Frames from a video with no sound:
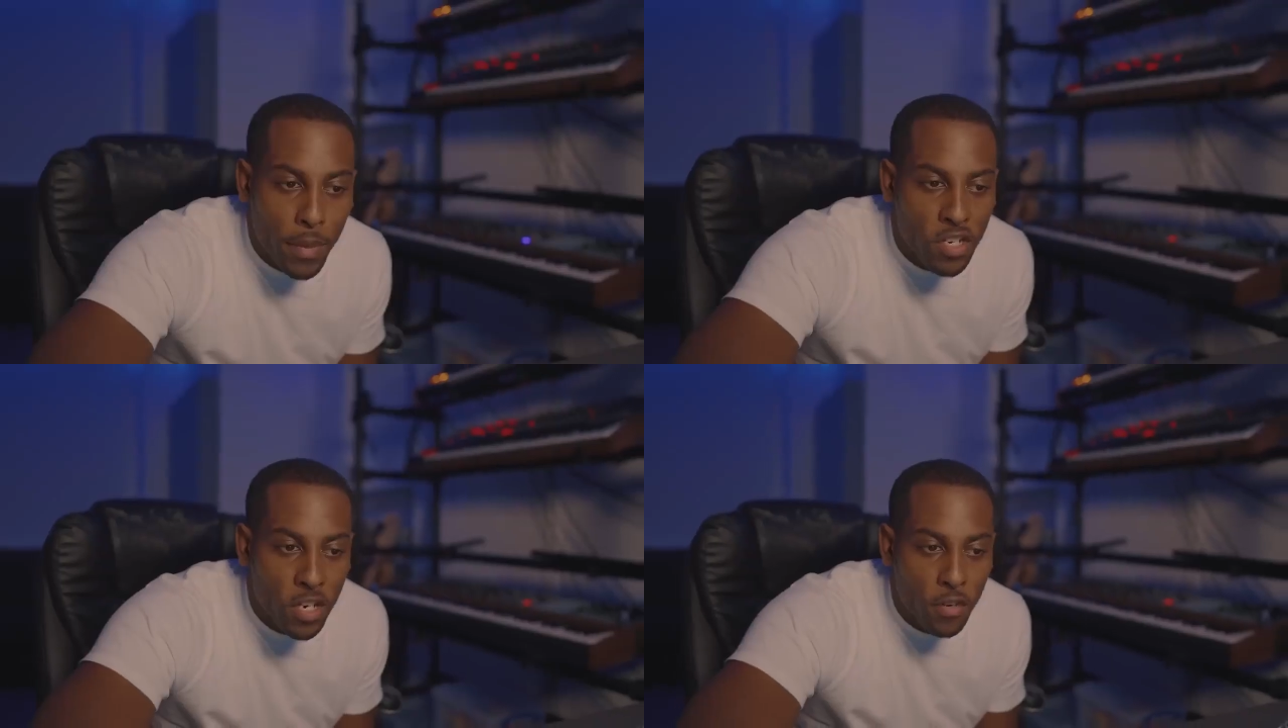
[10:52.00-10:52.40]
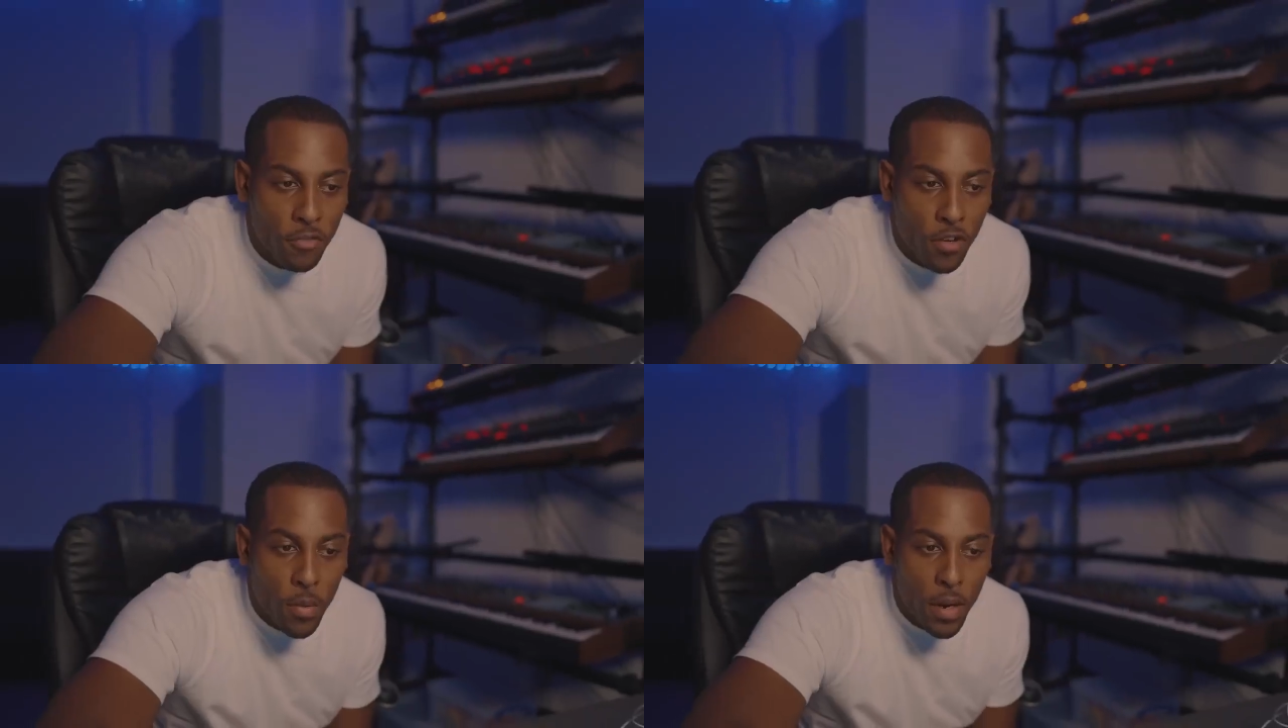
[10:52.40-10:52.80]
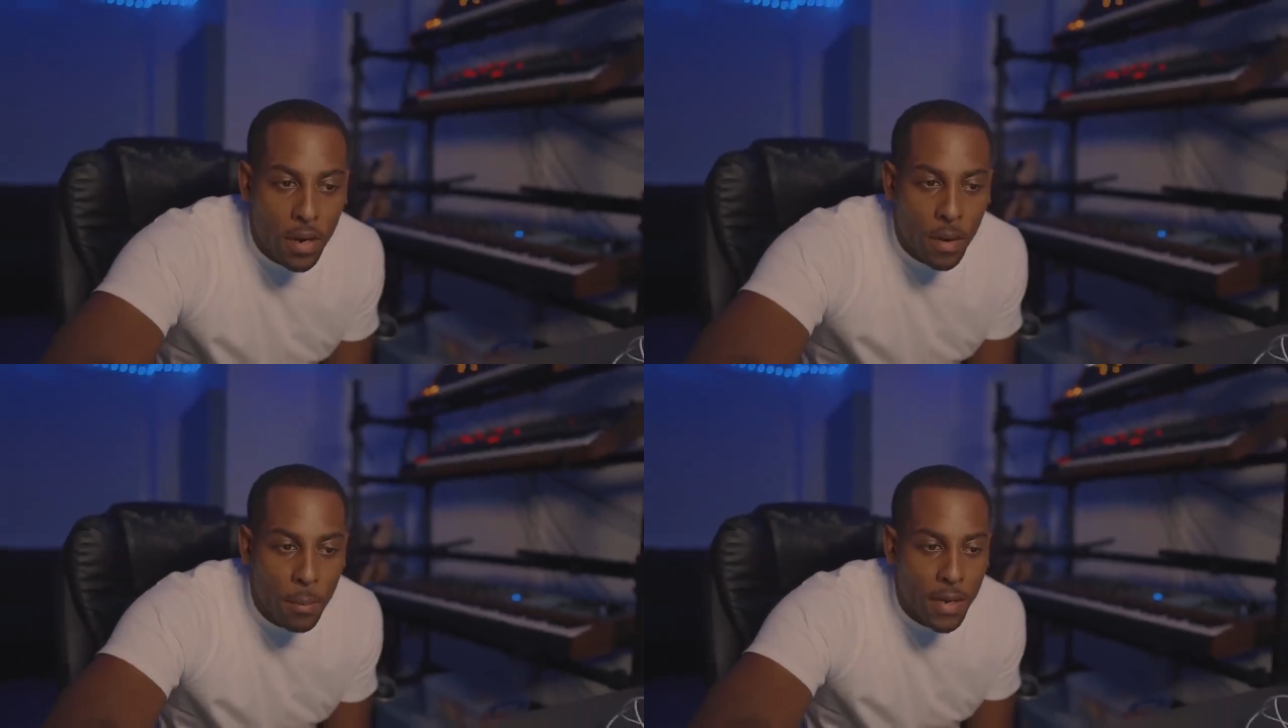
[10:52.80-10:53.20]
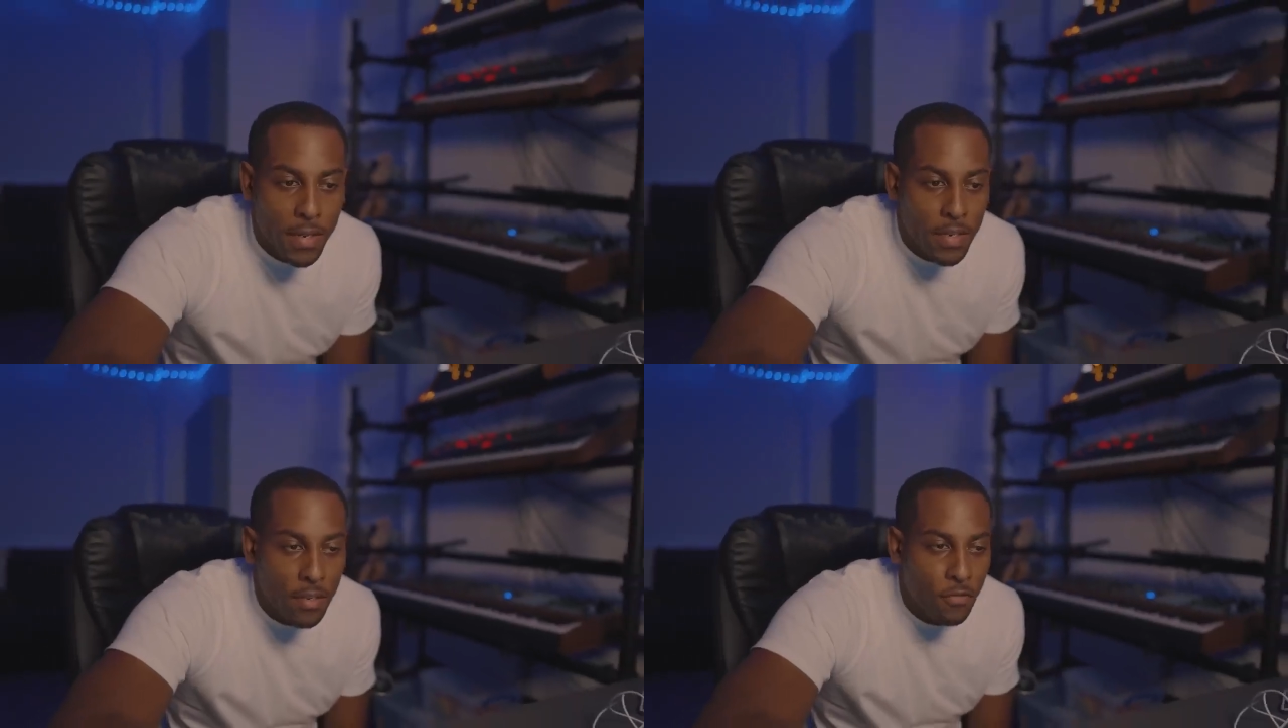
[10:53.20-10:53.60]
actually going to throw in a
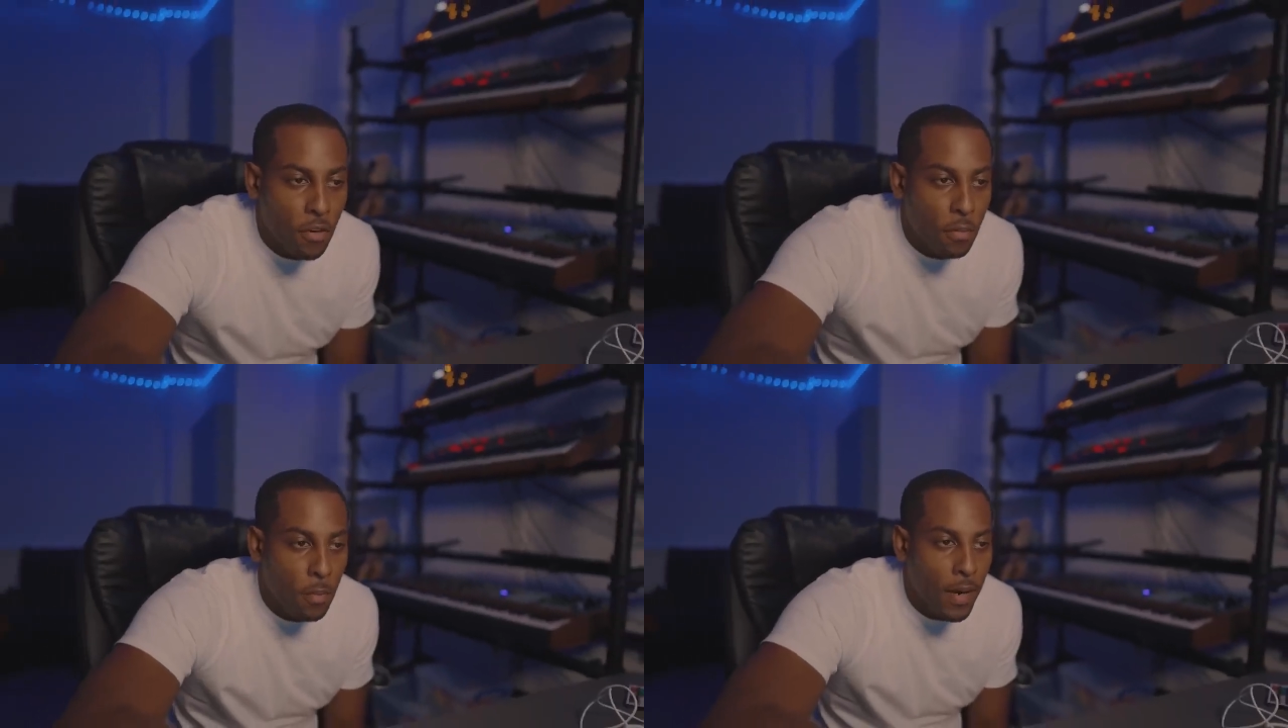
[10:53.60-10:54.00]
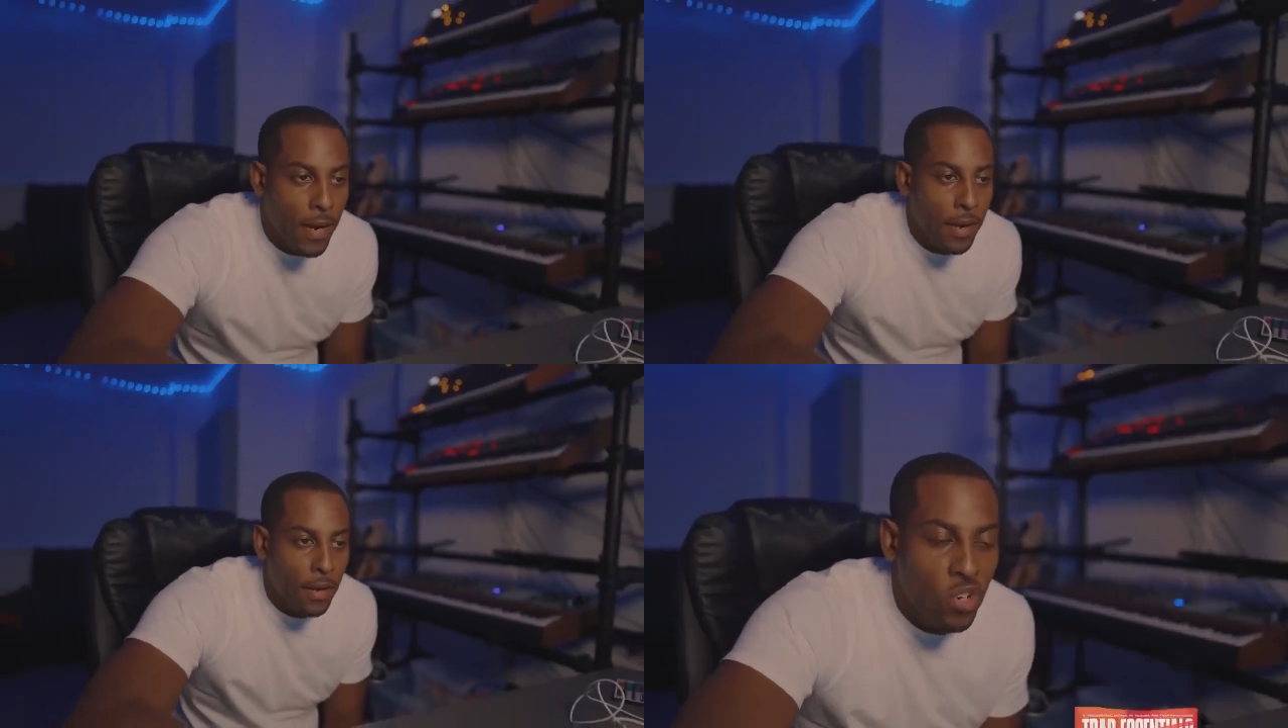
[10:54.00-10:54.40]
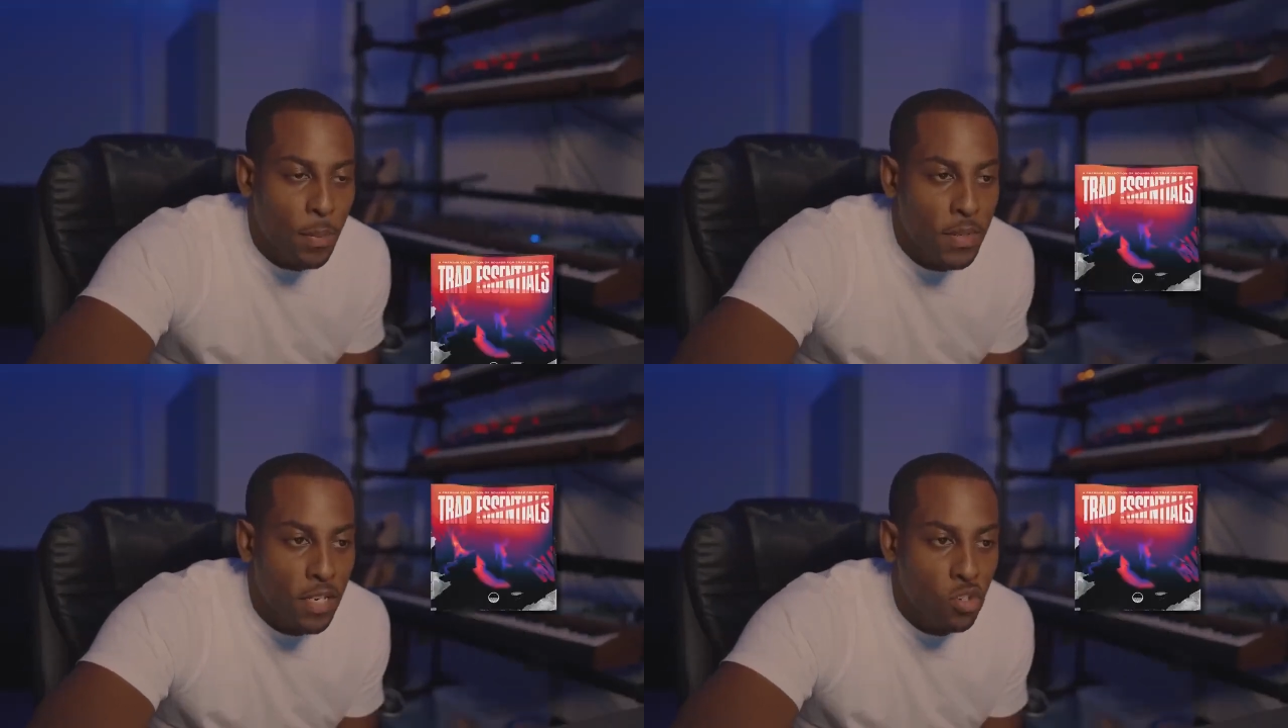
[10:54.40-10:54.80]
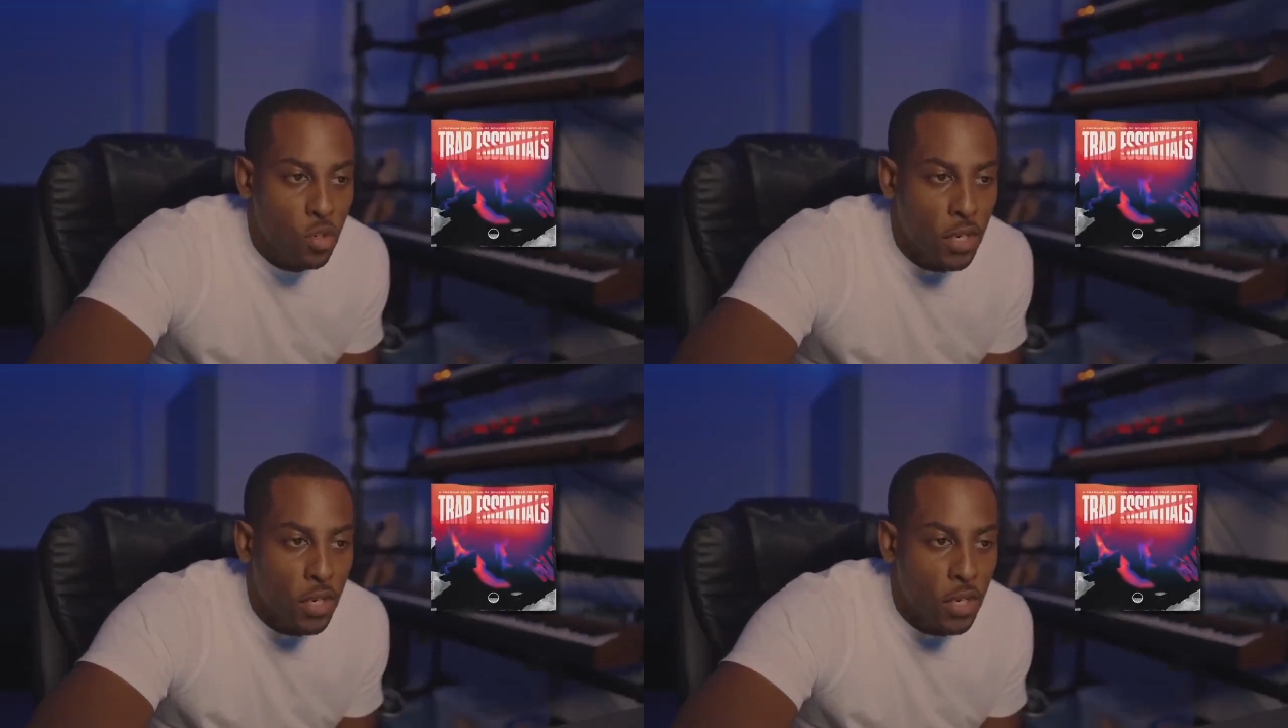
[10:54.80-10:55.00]
melody from my Trap Essentials